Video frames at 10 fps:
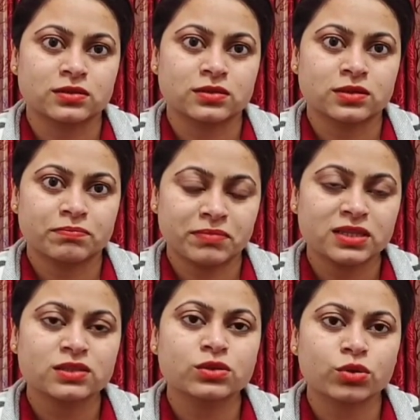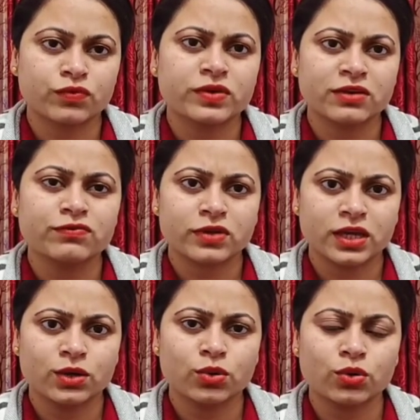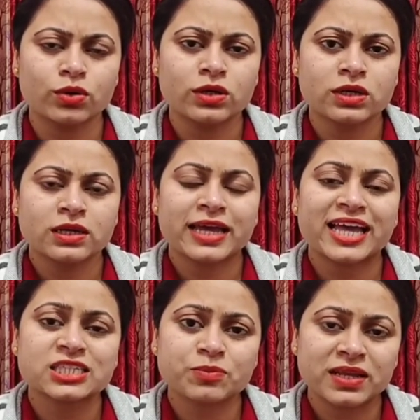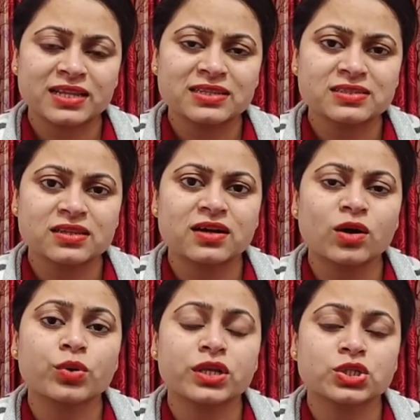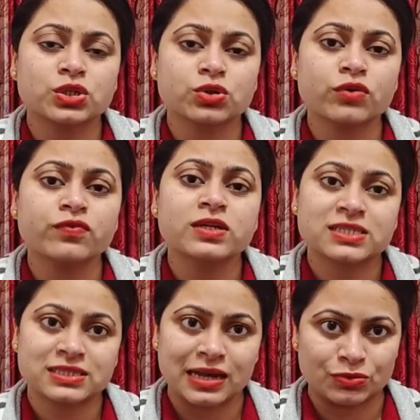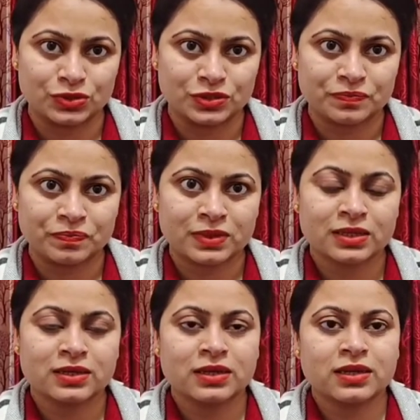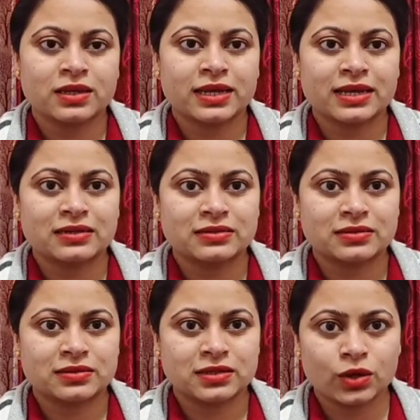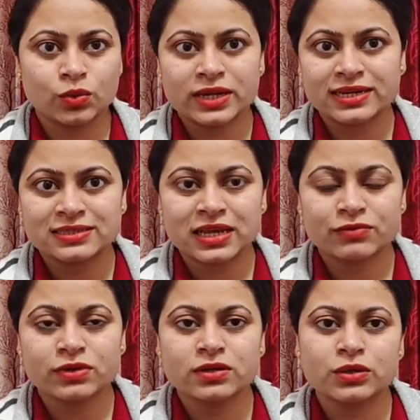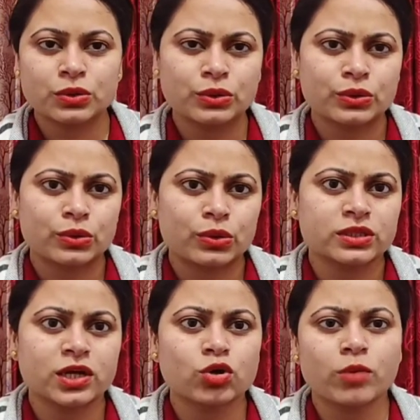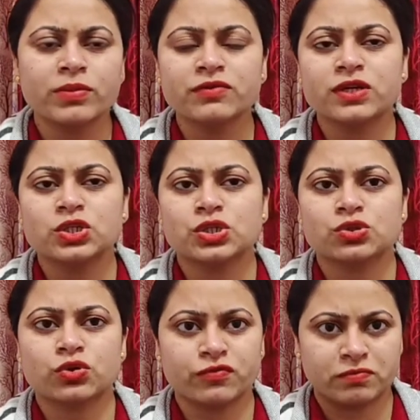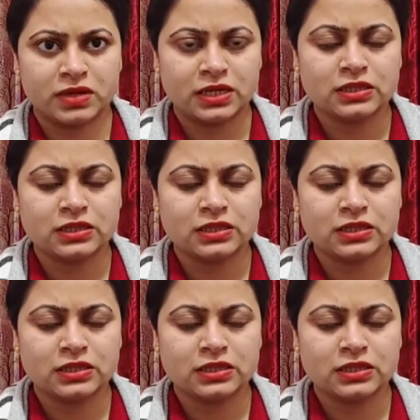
myth of nymph Echo explains the origin of sound. And now let's have a look on the common features of myth.